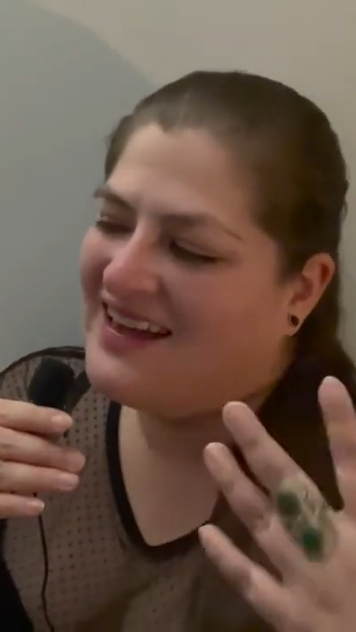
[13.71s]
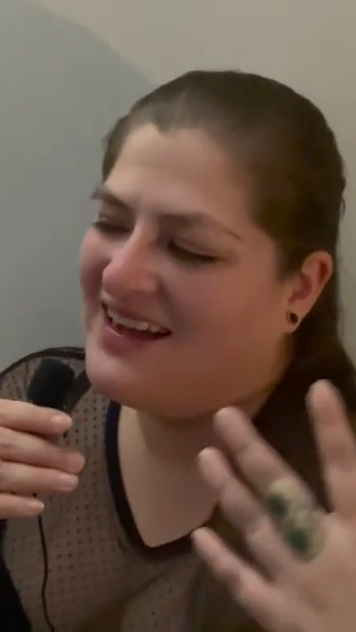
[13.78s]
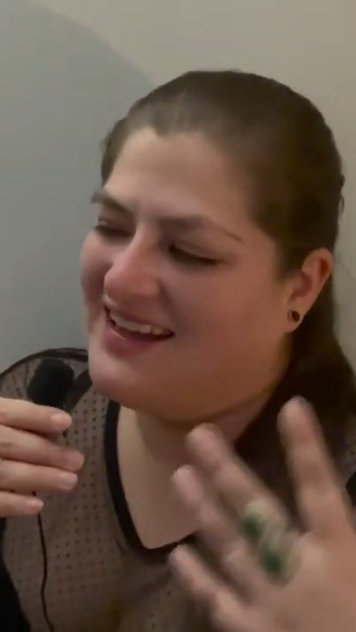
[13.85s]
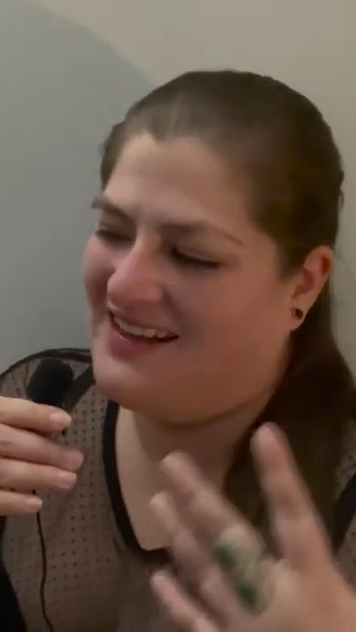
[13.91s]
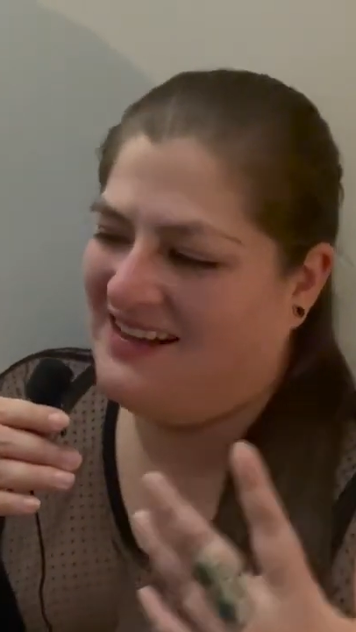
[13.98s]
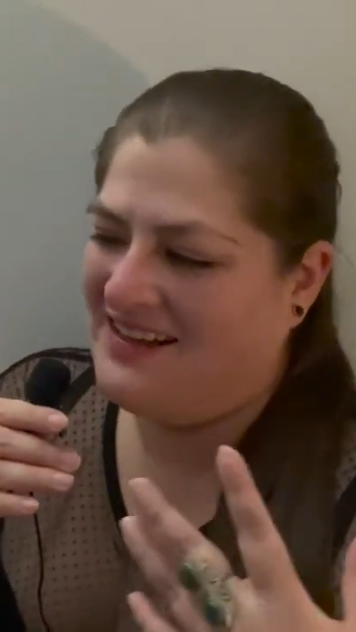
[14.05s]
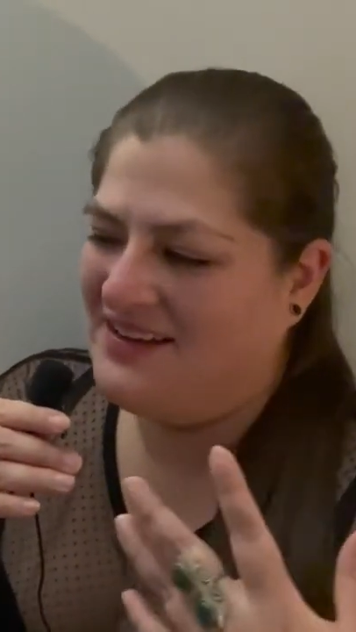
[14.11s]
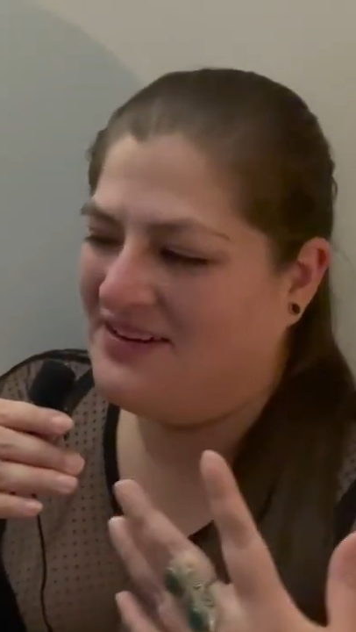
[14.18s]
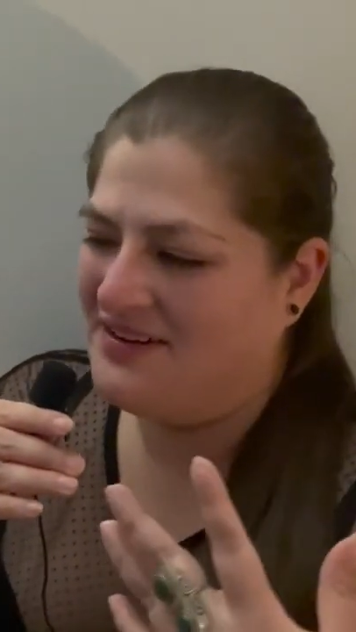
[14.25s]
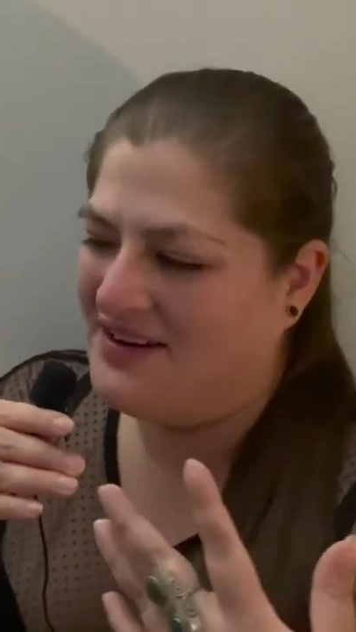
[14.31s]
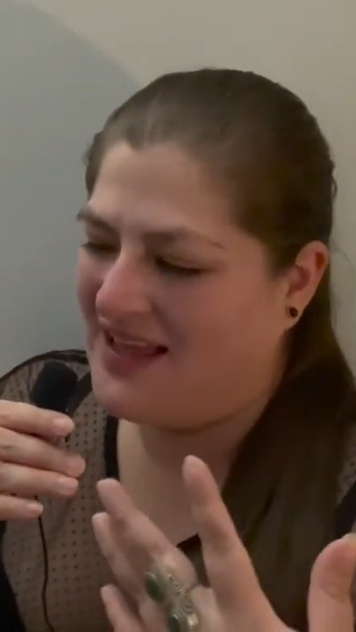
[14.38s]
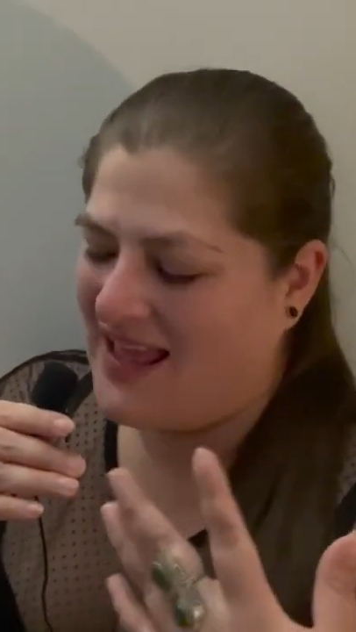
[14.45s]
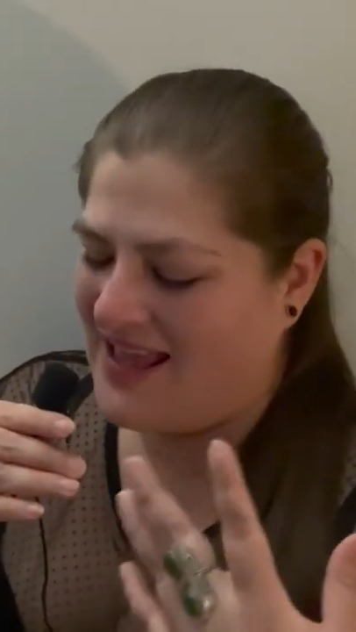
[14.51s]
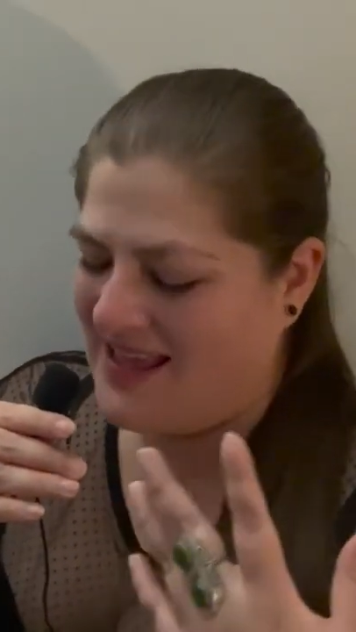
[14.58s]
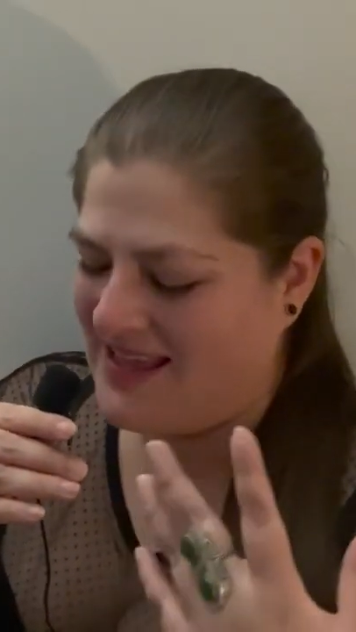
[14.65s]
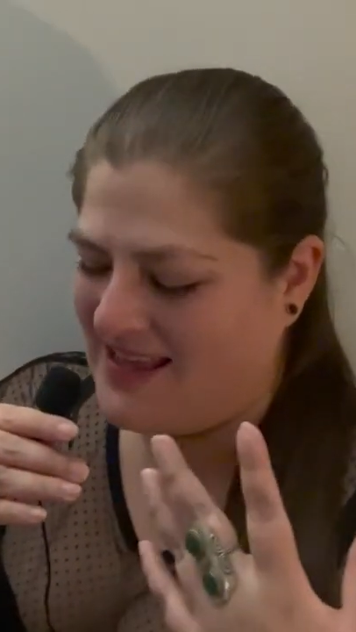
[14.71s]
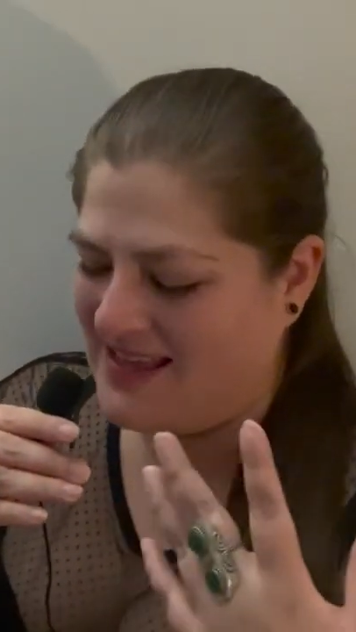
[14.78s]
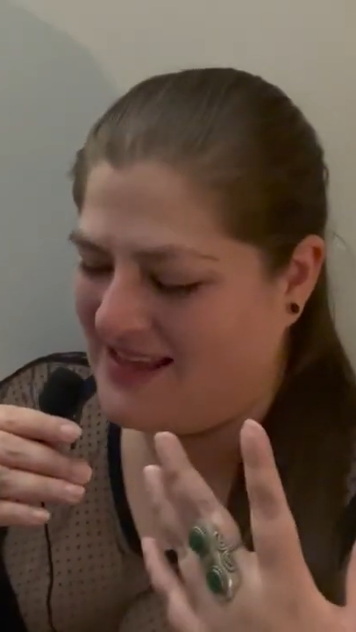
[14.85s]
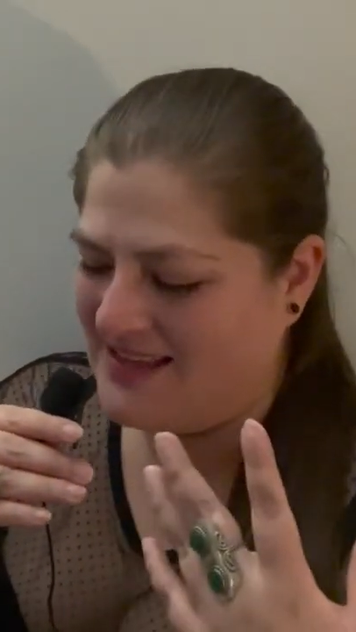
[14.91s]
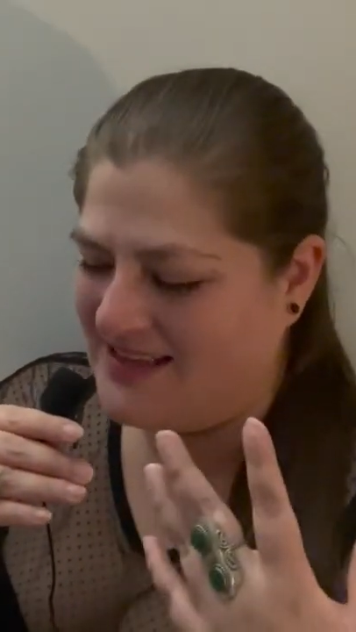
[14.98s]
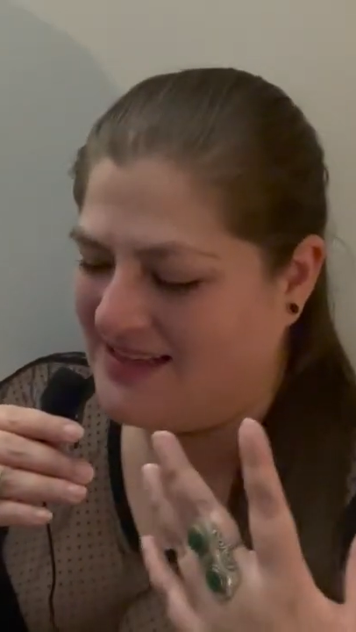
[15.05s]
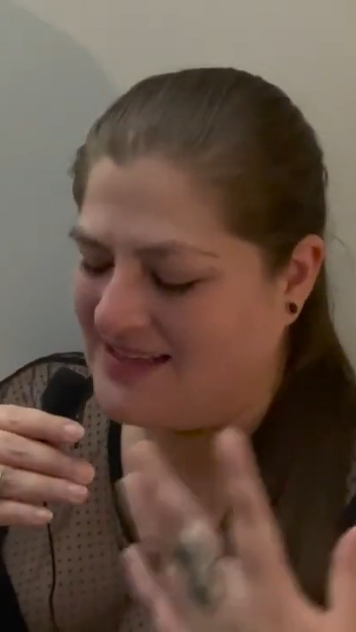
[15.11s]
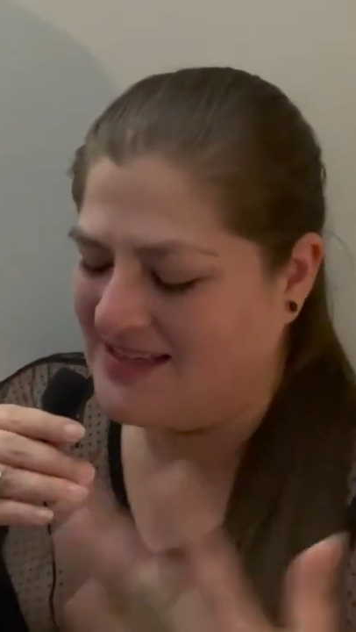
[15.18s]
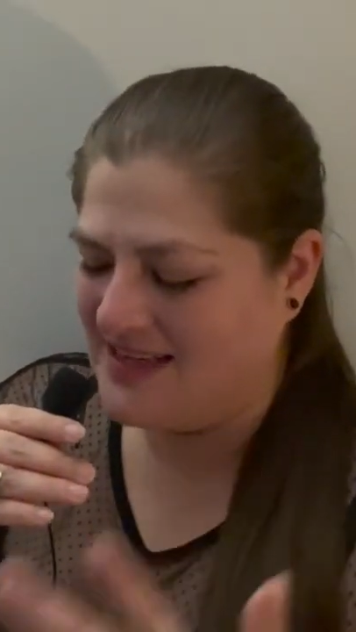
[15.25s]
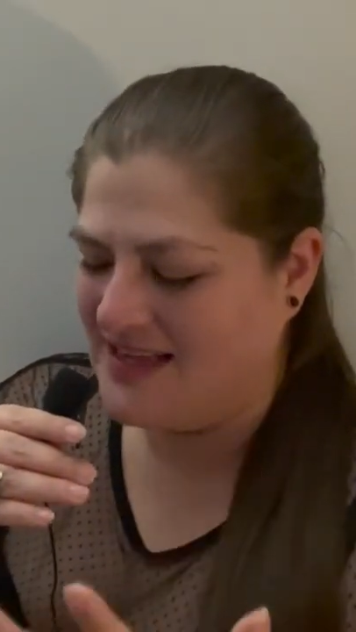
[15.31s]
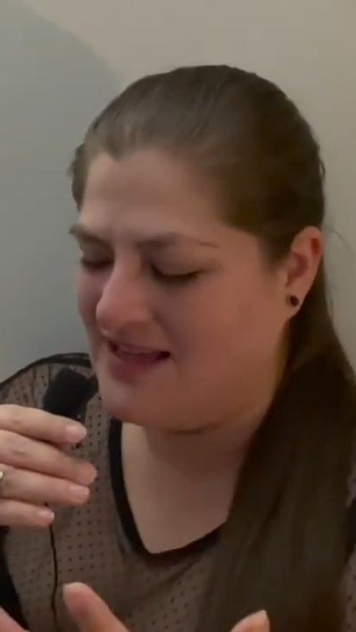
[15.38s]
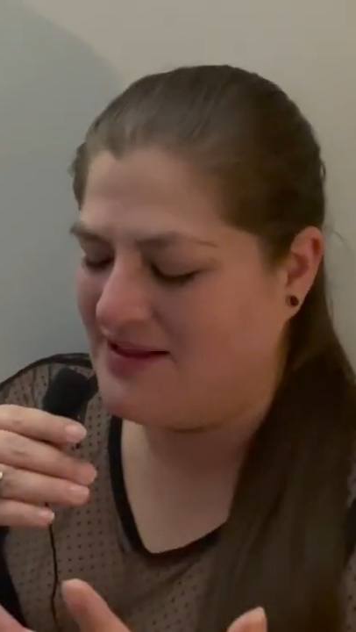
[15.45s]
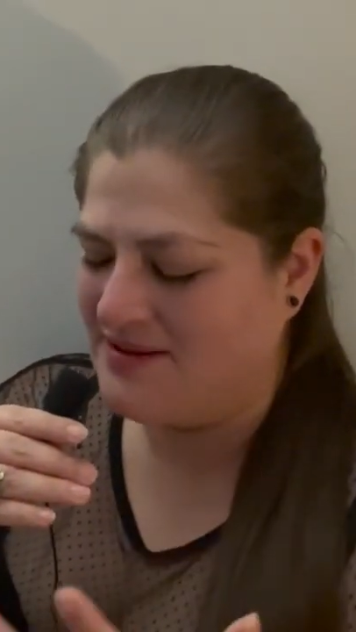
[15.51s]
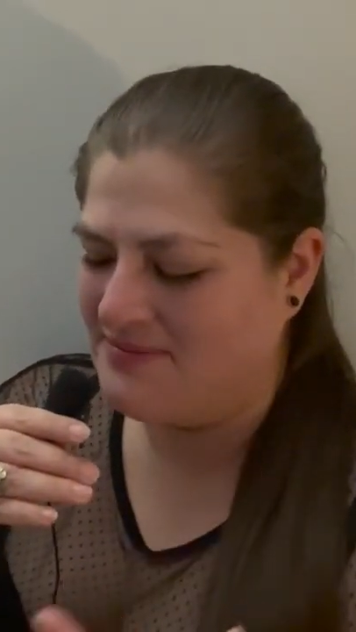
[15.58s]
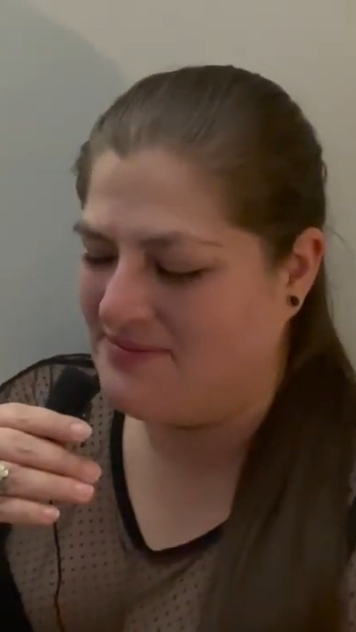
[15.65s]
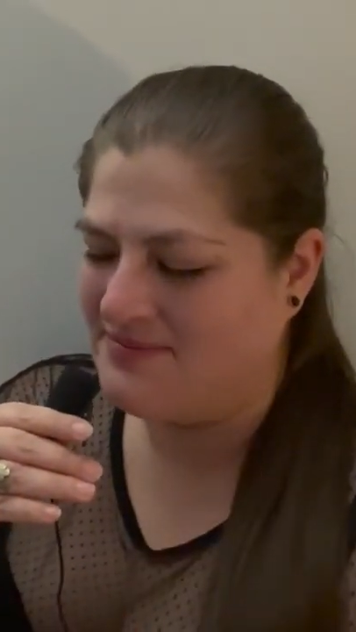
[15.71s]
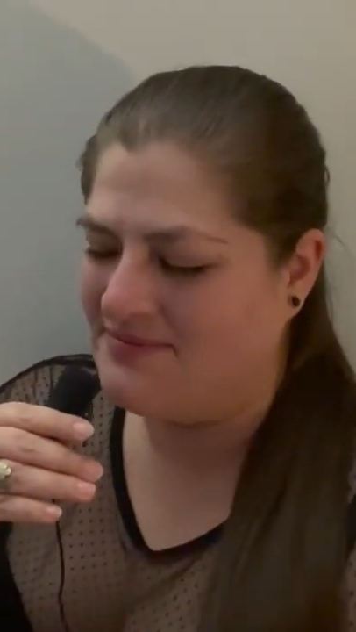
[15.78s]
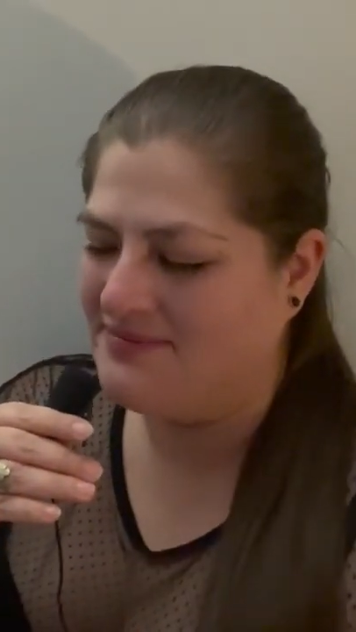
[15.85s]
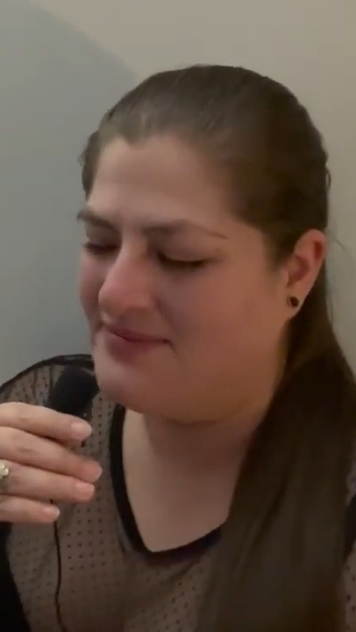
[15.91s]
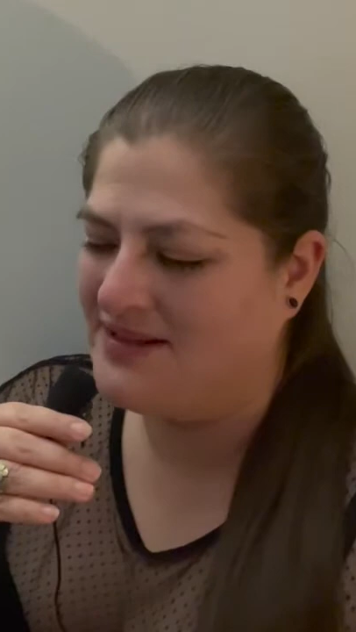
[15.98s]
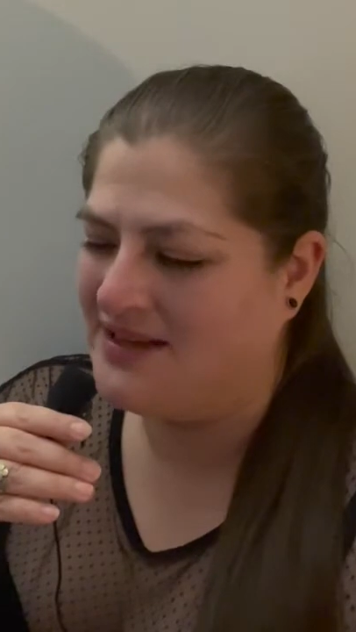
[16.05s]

I got a DM